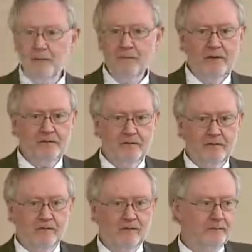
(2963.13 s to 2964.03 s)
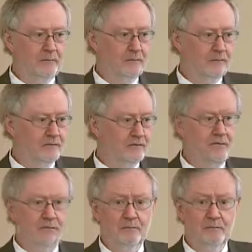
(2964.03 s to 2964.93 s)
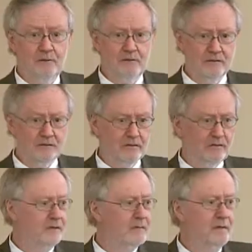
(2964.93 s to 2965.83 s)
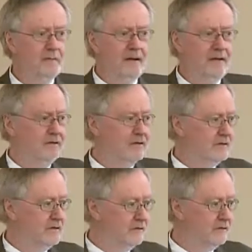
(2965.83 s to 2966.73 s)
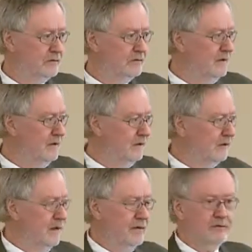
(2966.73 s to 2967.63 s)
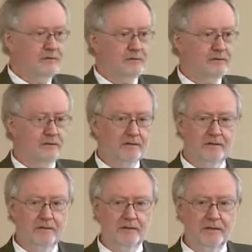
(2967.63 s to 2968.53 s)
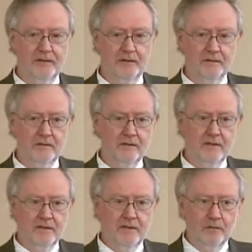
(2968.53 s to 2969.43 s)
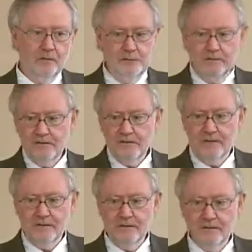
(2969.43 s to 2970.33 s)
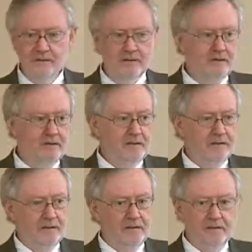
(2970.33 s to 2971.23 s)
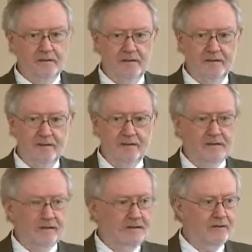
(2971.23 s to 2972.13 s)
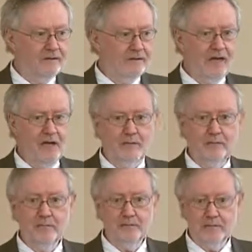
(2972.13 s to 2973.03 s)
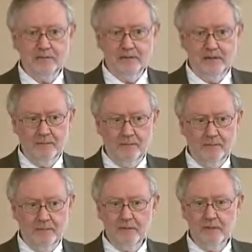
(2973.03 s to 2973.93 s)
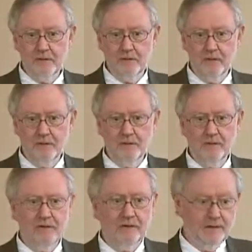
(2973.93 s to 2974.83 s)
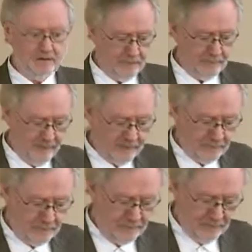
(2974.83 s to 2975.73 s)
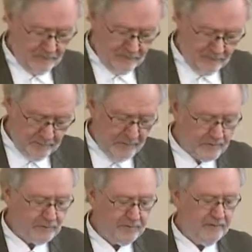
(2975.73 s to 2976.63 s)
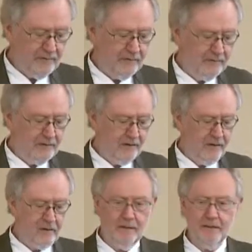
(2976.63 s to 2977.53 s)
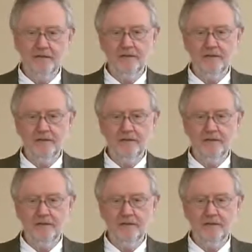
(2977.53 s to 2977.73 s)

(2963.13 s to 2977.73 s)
measured in five more years or 10 more years, or if a, a mine goes in or a, a, well gets drilled or something happens, we've established these indicators now. We've set up measurements for them, and could they come back and be measured later and then talk about the,